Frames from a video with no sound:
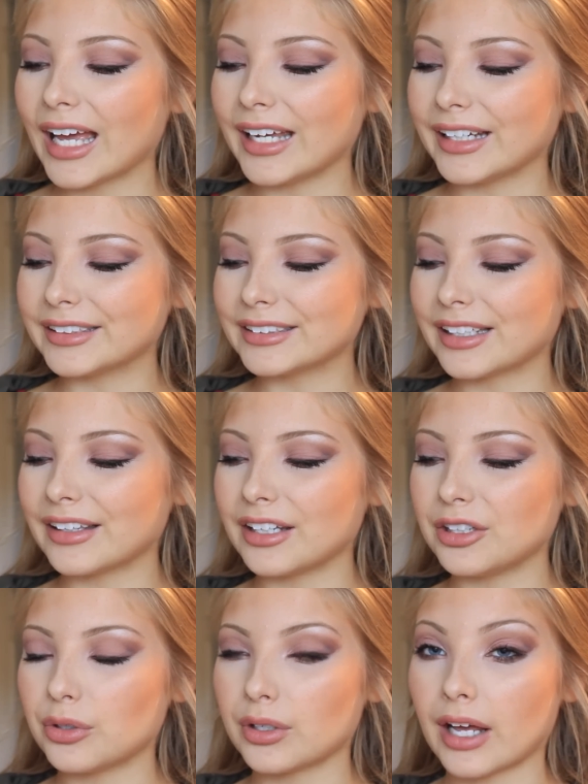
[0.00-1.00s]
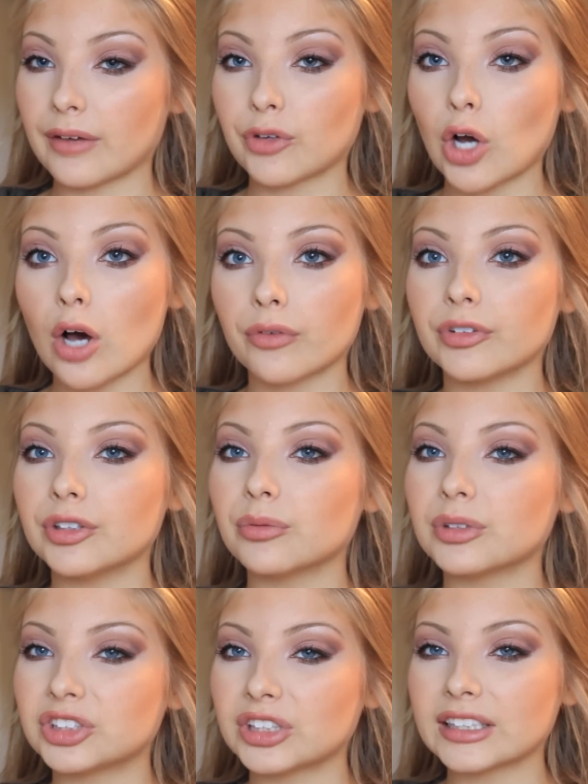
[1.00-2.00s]
and then you can have coffin,
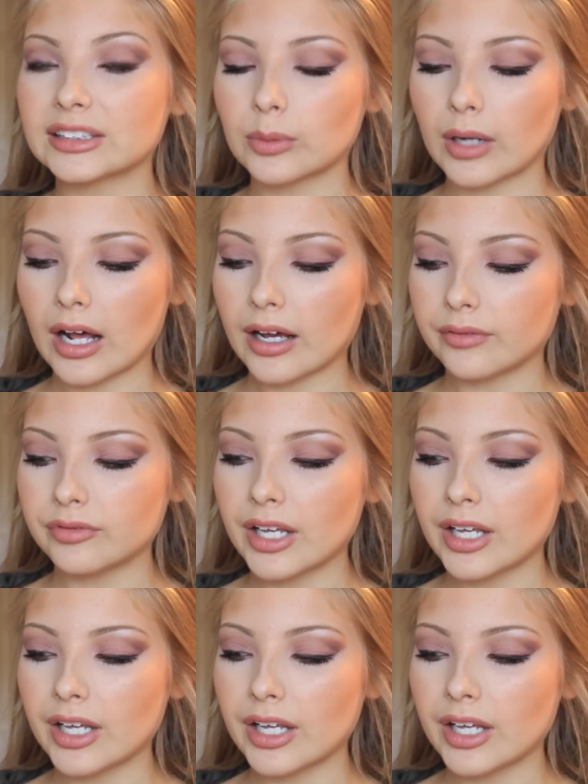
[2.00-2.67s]
which that's what I have